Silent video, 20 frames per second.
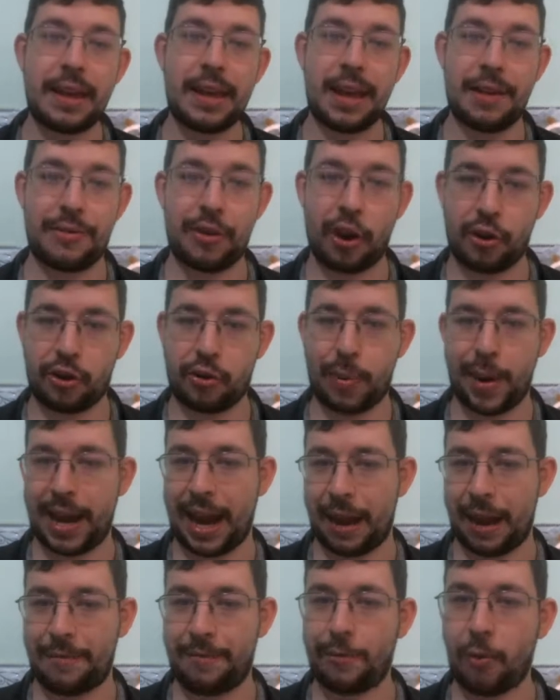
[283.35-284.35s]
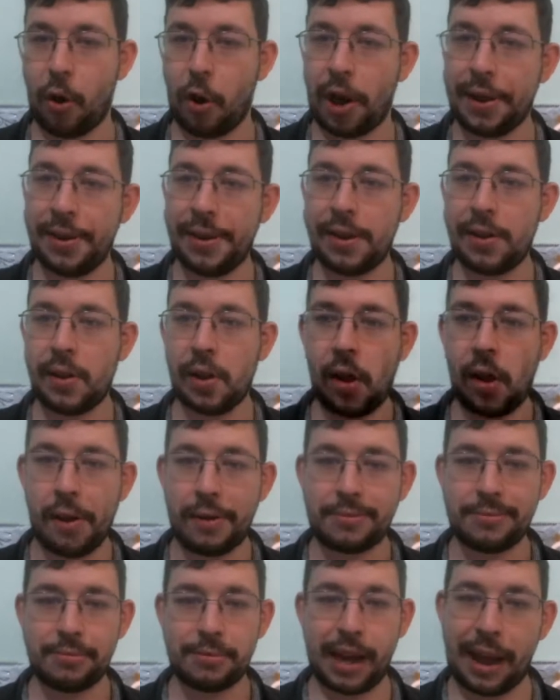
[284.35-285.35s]
If you go queen a4,
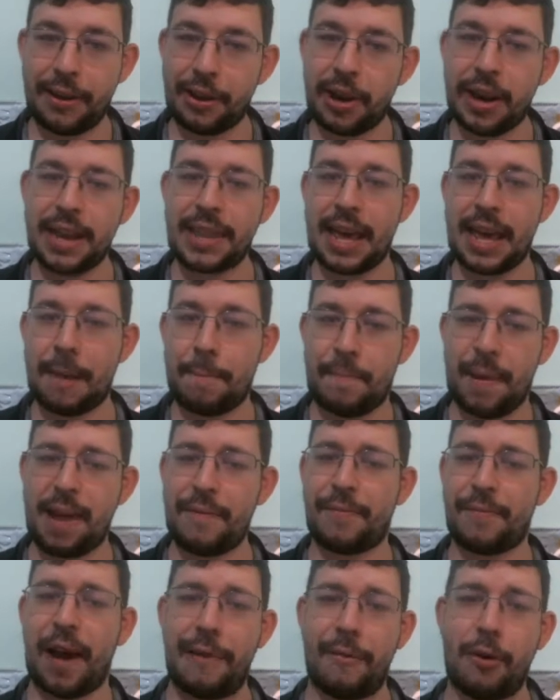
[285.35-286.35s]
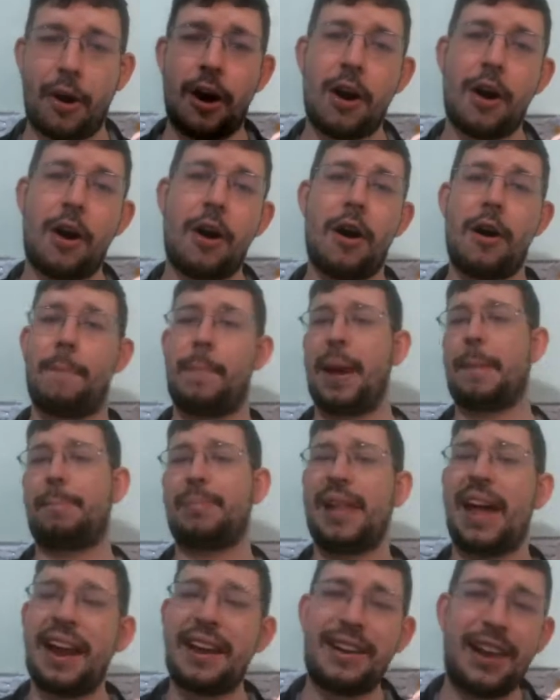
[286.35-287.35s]
now you're going to think b5, oh, big
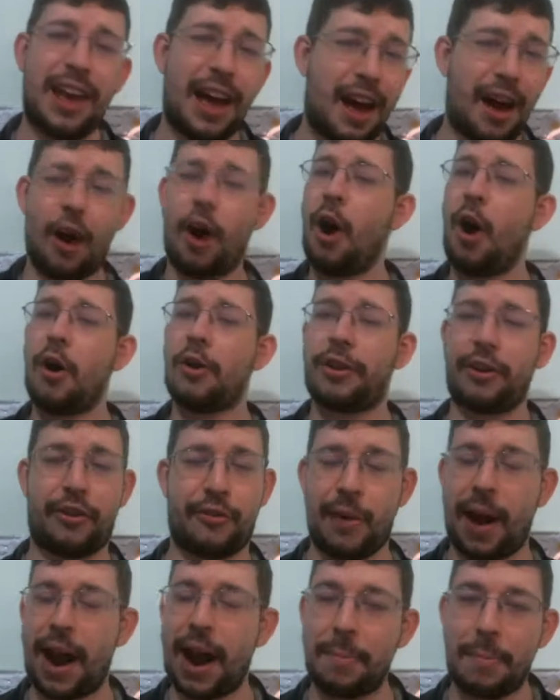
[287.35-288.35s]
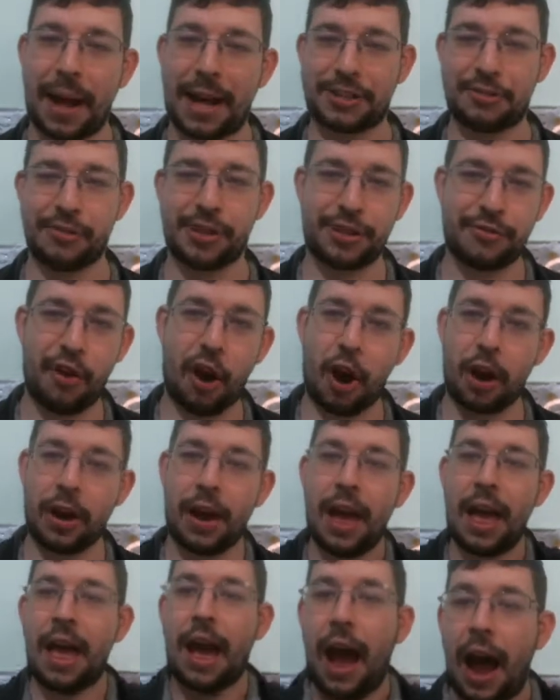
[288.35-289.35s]
blunder, oh, the grandmaster is
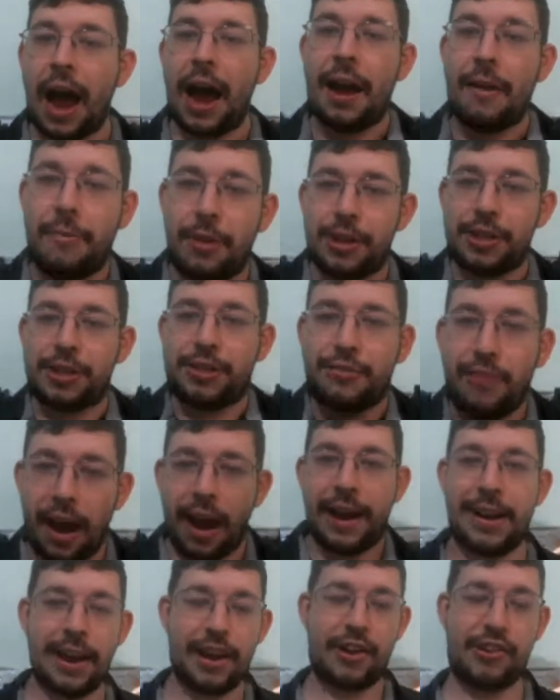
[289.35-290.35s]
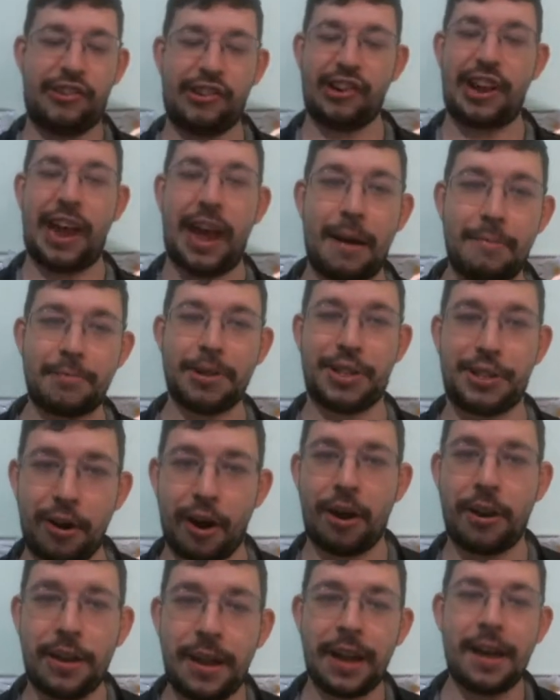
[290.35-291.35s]
wrong, I was right, GM was
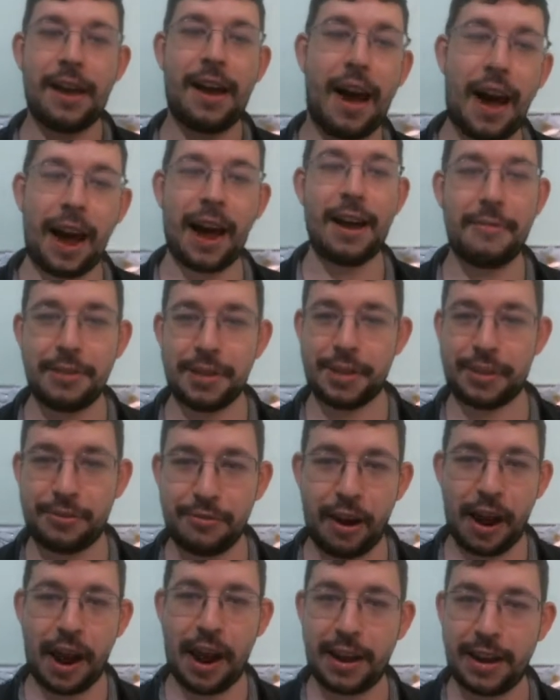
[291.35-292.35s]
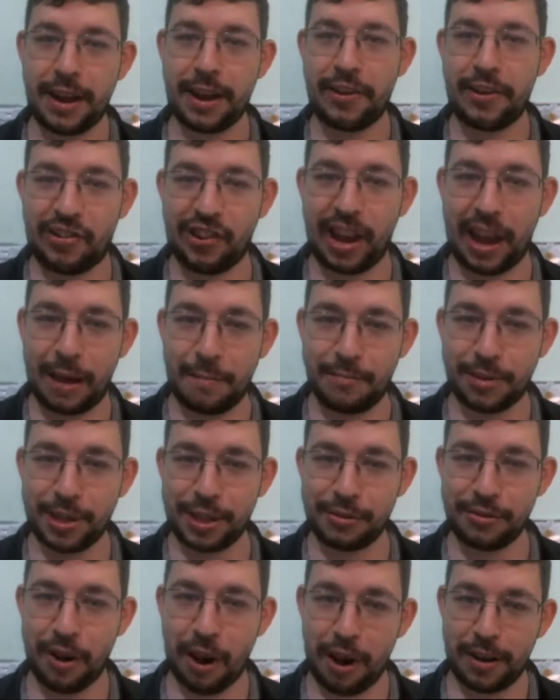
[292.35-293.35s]
wrong, I was right, GM
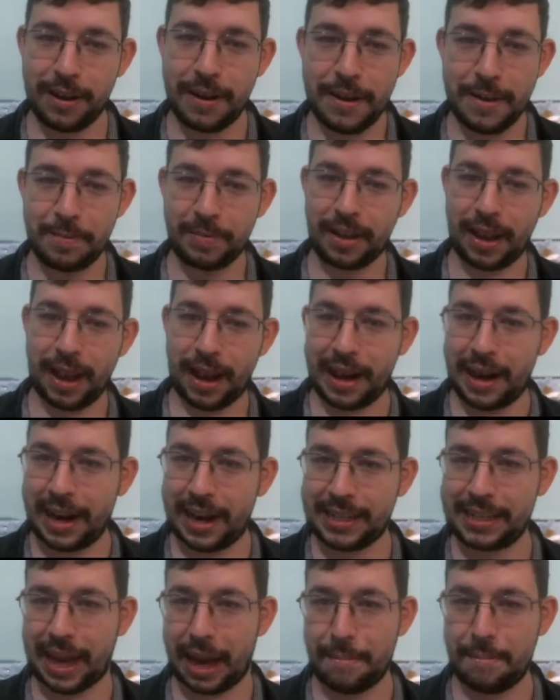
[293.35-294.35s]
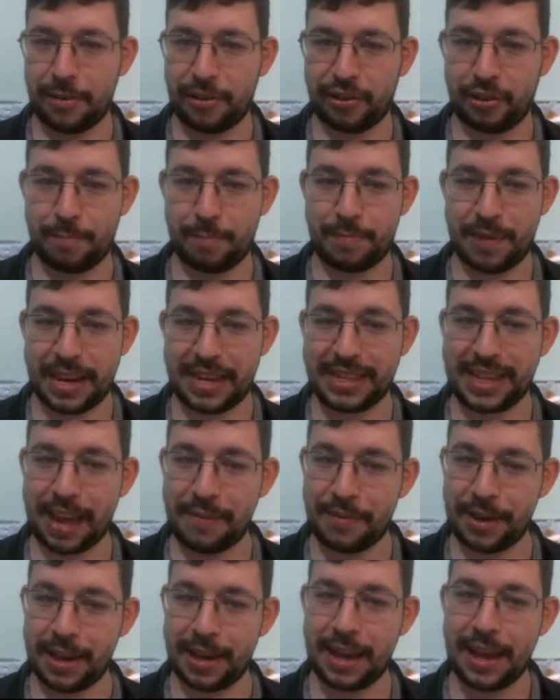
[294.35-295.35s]
was wrong, and then I say bishop
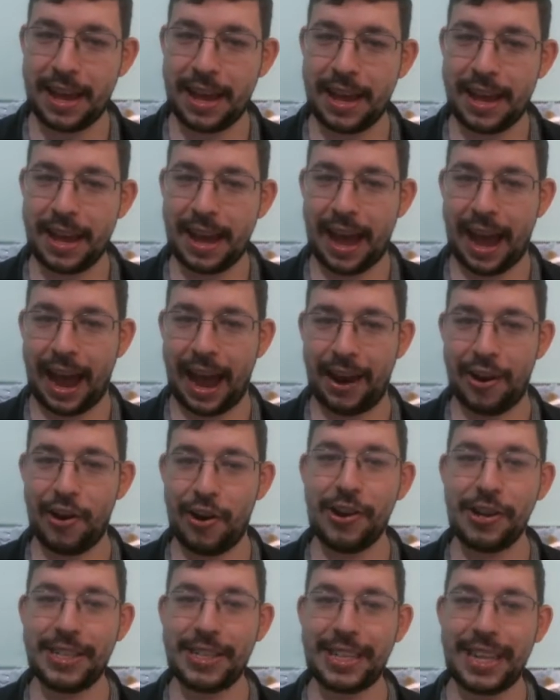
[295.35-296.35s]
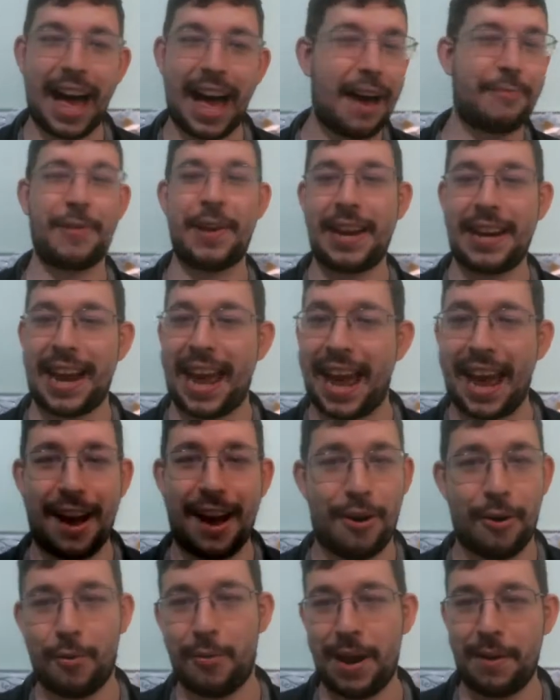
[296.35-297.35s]
d7, and who's laughing
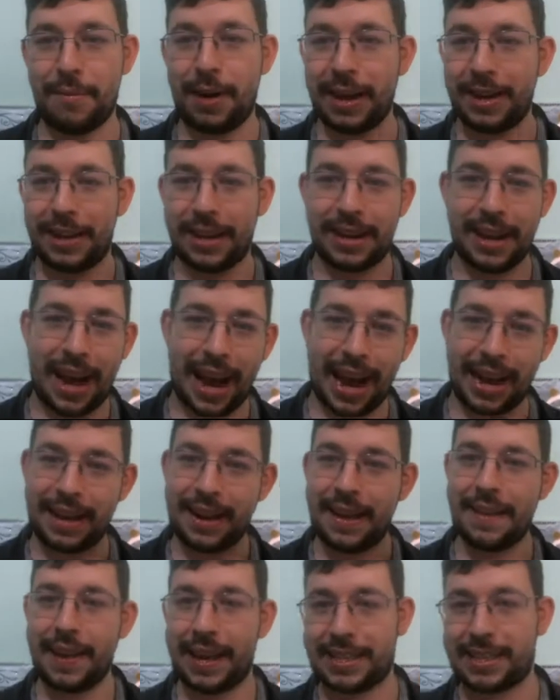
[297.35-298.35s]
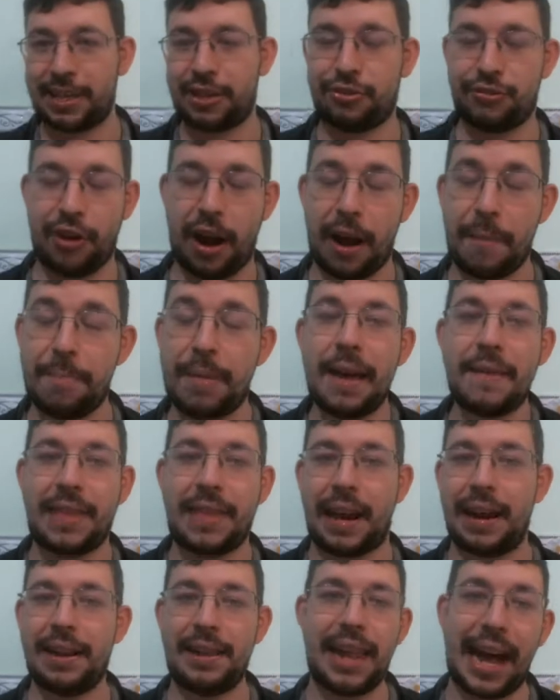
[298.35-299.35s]
now? We won the knight. It's a trap
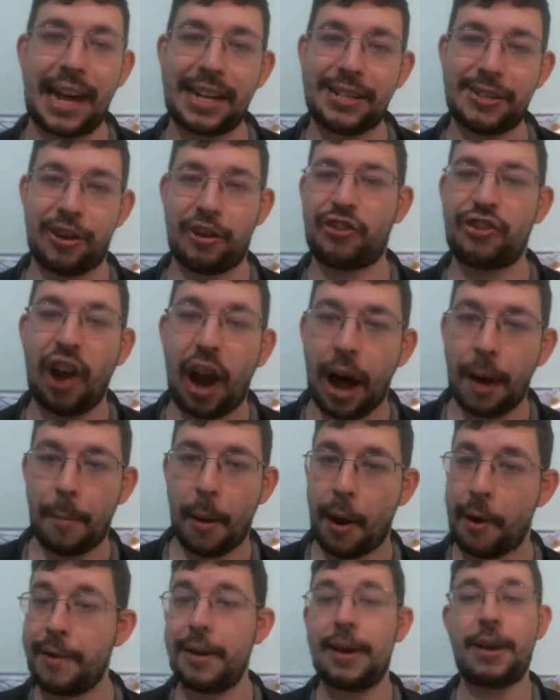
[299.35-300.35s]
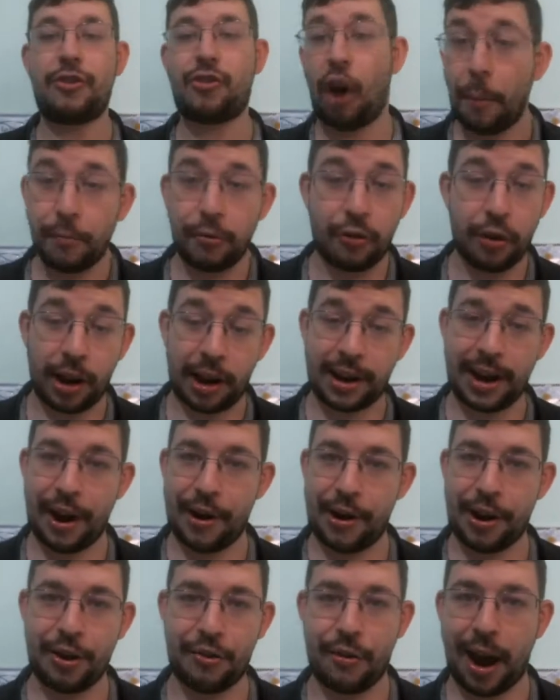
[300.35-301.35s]
that Laszlo Chabo, top
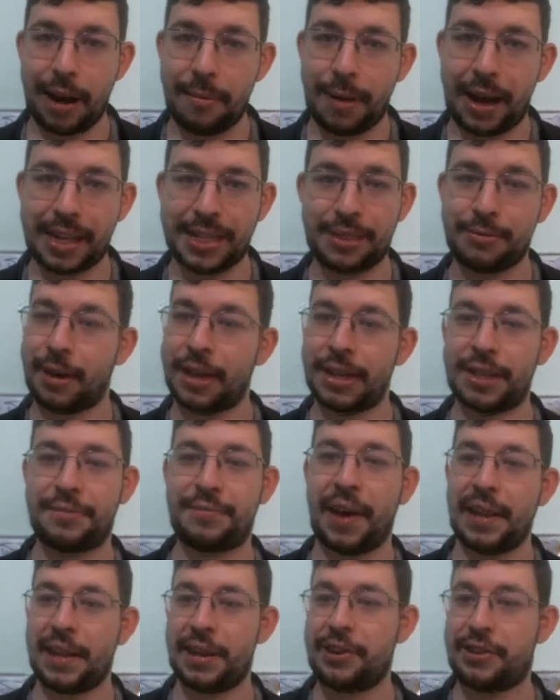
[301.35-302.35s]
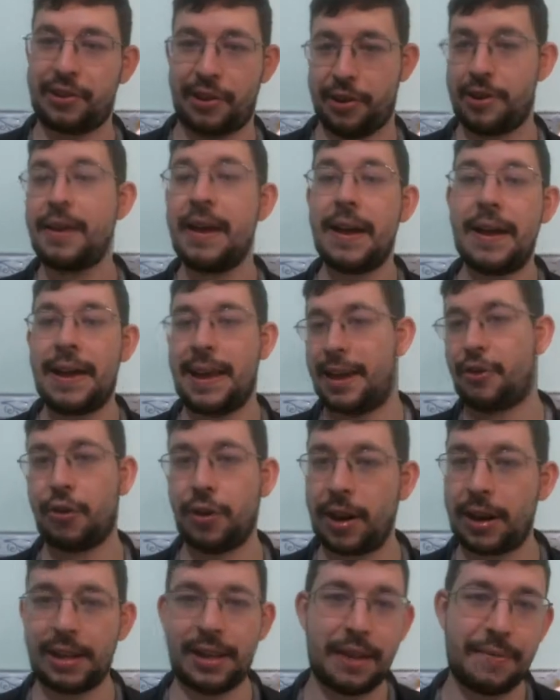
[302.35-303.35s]
Hungarian Grandmaster, once fell into. He
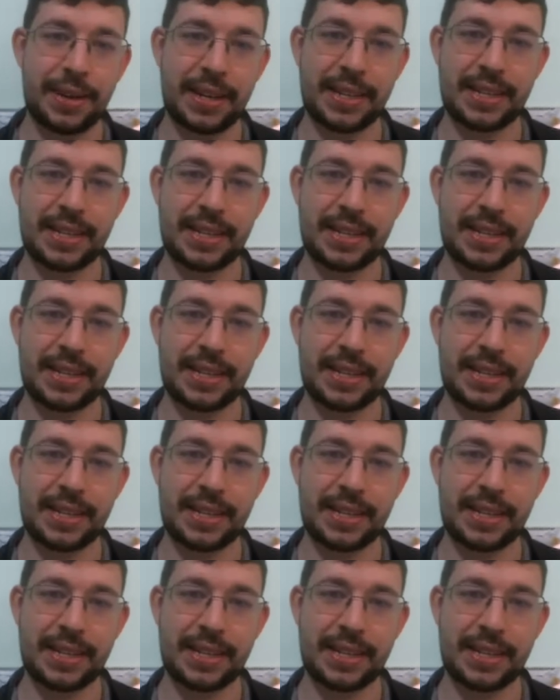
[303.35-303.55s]
couldn't live it